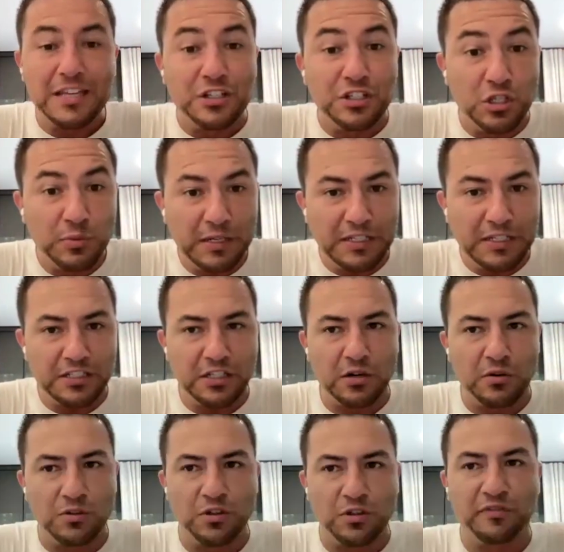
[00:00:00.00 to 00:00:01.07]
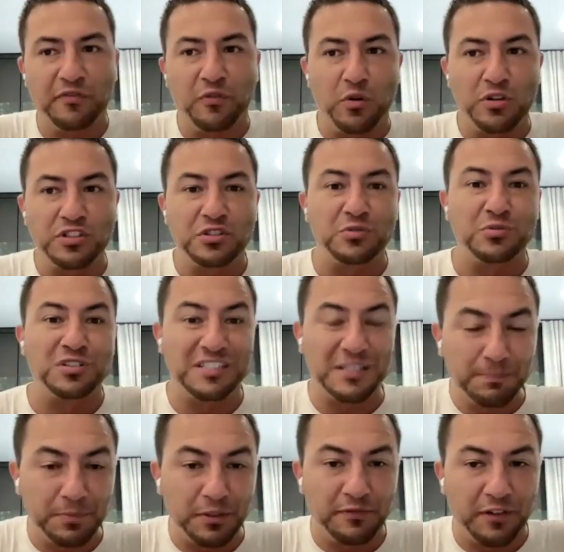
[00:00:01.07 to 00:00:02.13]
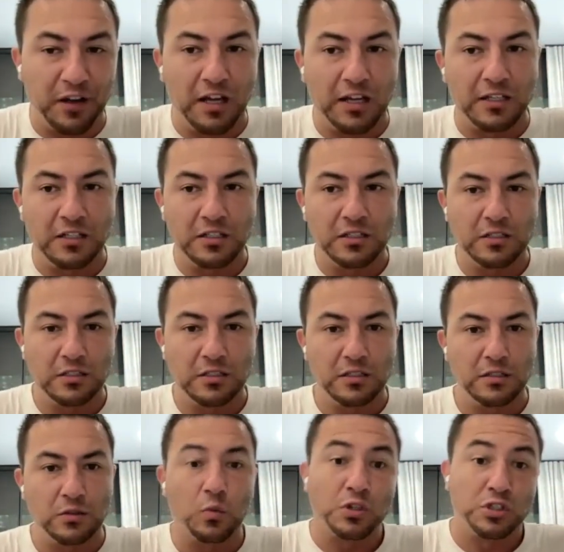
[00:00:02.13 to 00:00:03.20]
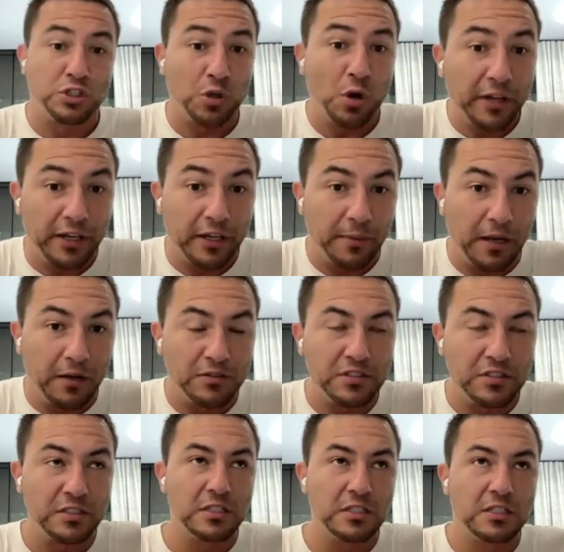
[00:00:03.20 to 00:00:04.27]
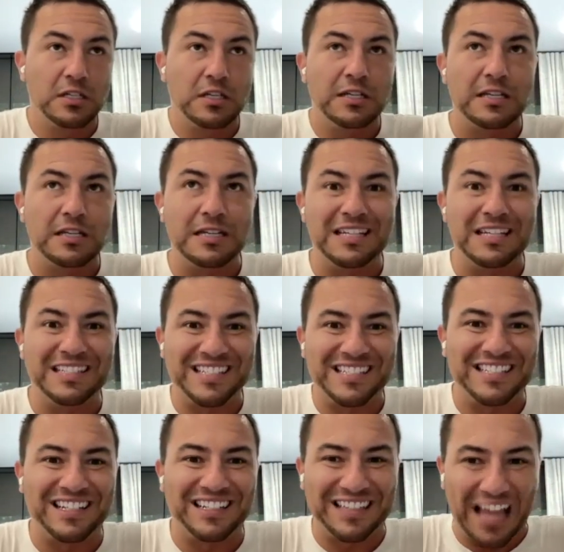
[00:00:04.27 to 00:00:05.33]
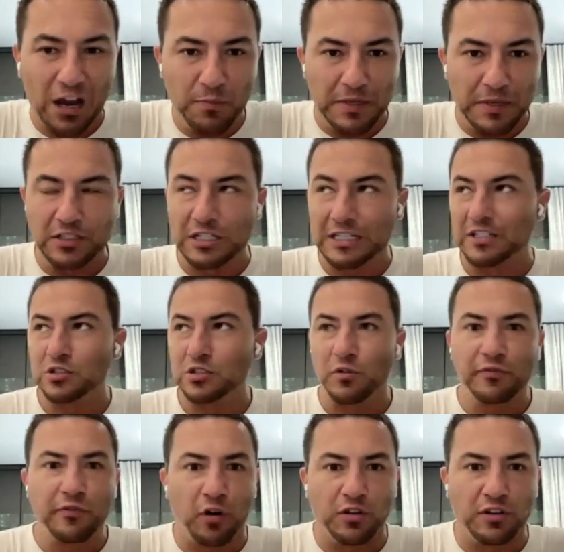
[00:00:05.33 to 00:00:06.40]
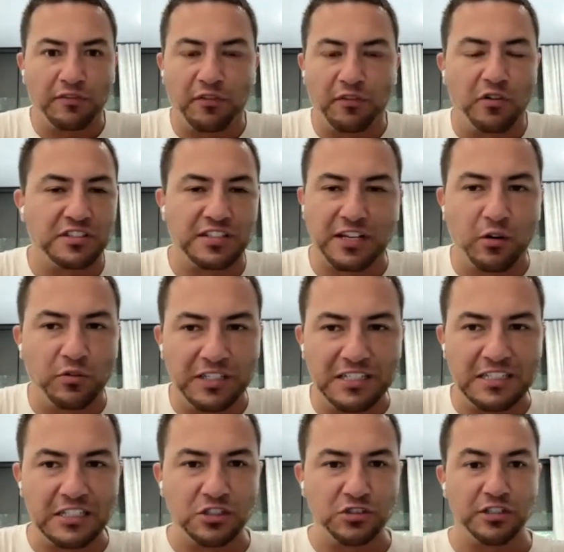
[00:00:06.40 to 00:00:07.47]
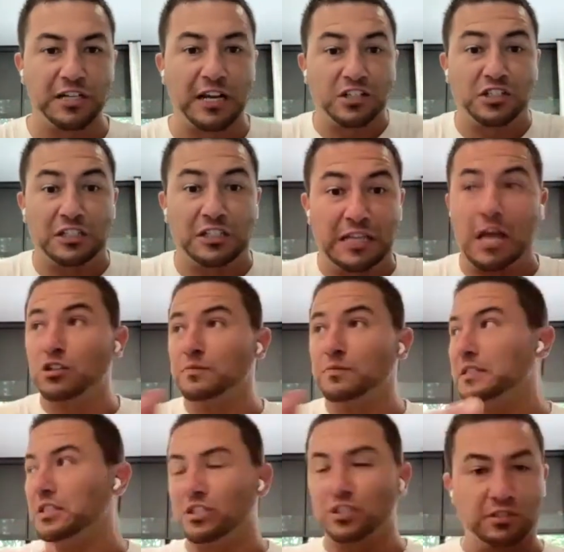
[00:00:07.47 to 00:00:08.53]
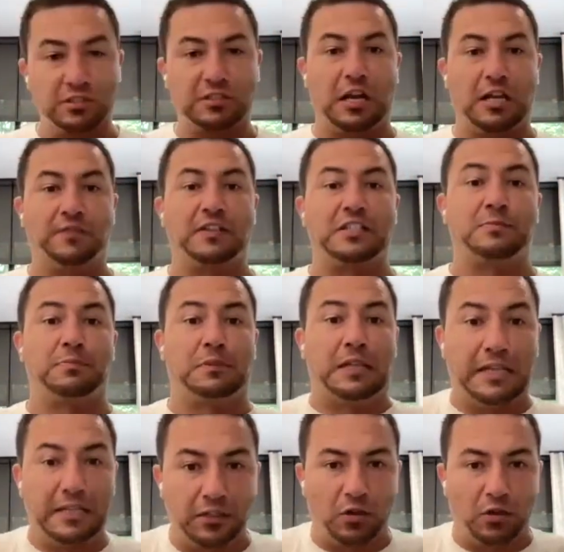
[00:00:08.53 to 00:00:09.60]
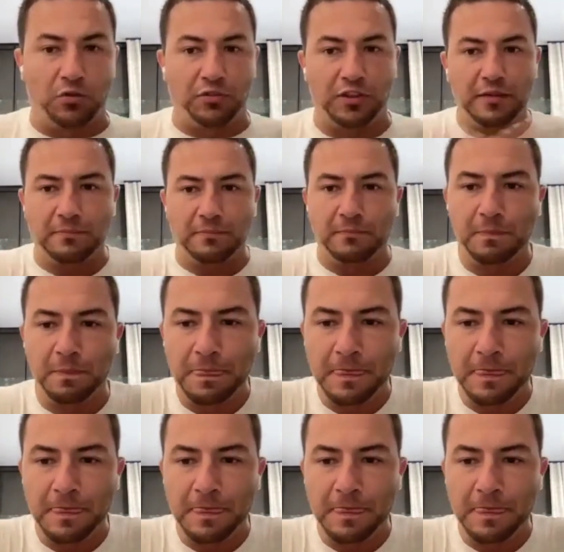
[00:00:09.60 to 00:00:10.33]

In doing so, you're forced to simplify what you're talking about. It doesn't allow me to get so far in the forest I can only see a tree. It actually allows me to just kind of explain the whole thing.